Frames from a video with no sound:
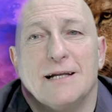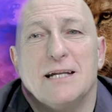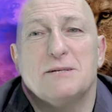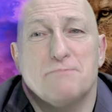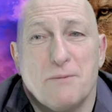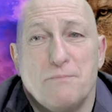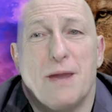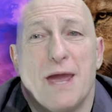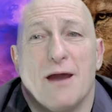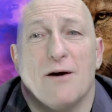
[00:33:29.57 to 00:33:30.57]
Let's
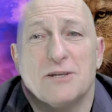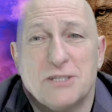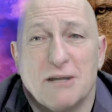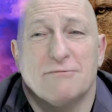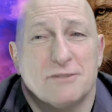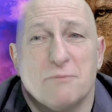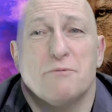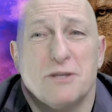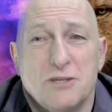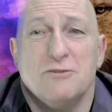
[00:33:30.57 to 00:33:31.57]
prepare ourselves to
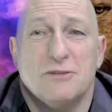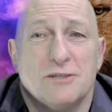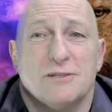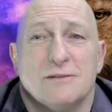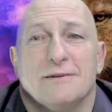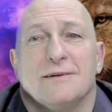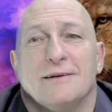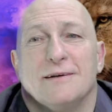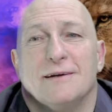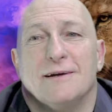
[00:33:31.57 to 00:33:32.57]
produce
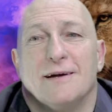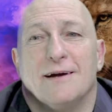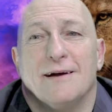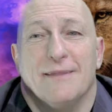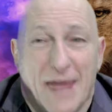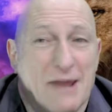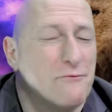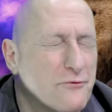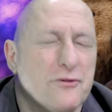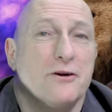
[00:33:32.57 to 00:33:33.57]

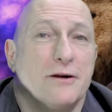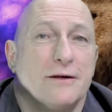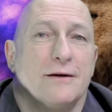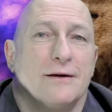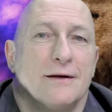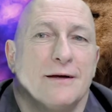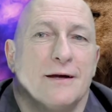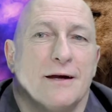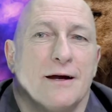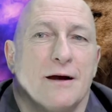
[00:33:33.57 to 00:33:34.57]
that fruit
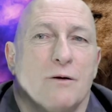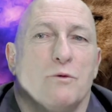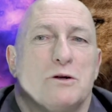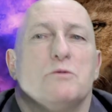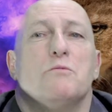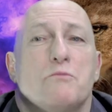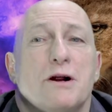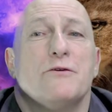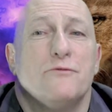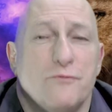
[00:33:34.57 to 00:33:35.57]
which will
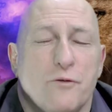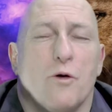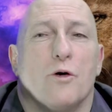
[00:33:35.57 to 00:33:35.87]
bring forth